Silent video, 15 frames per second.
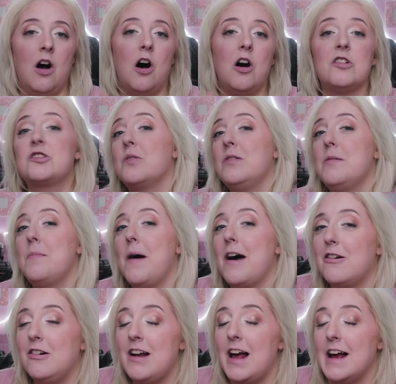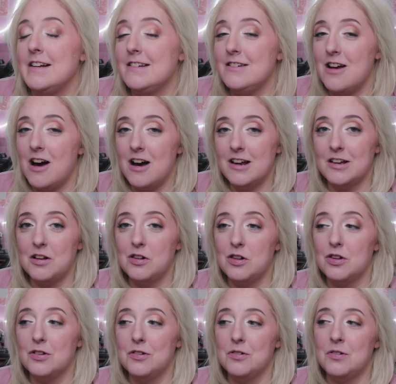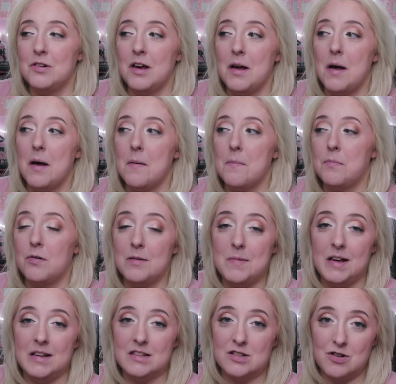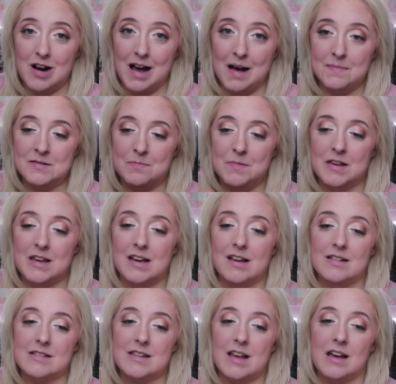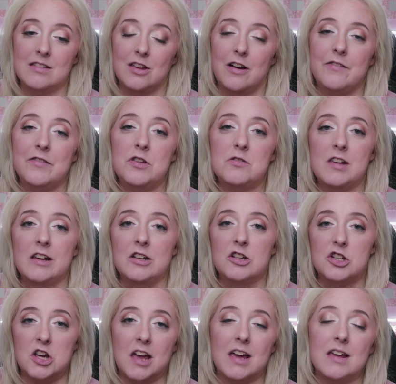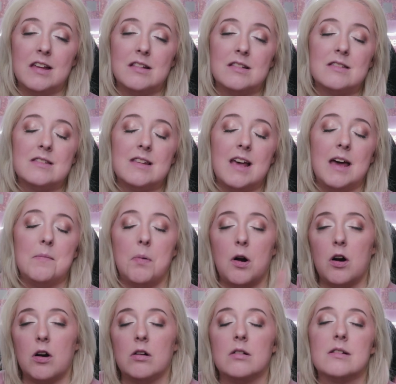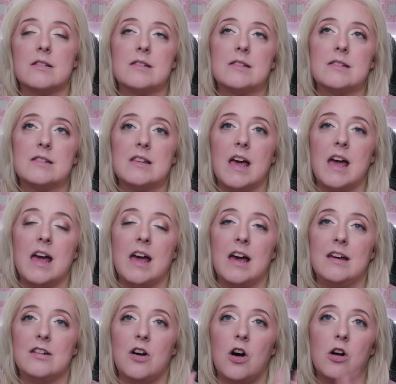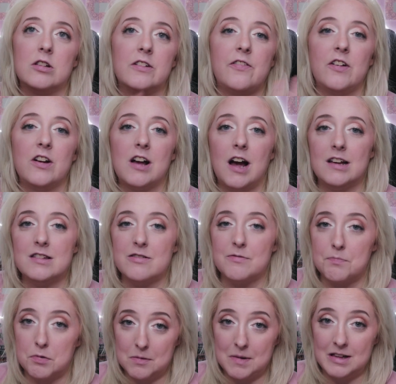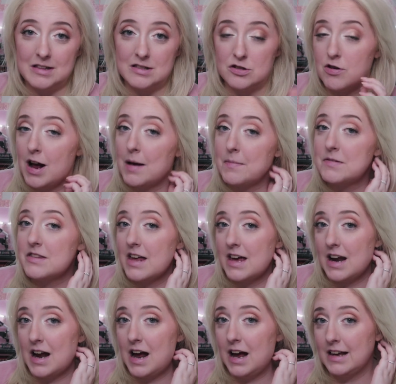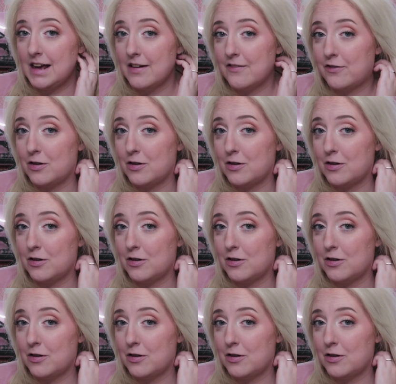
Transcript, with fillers: Also in the pattern, I did not include pre-made straps because I love using chains and pearls and all different kinds of pre-made straps that I get from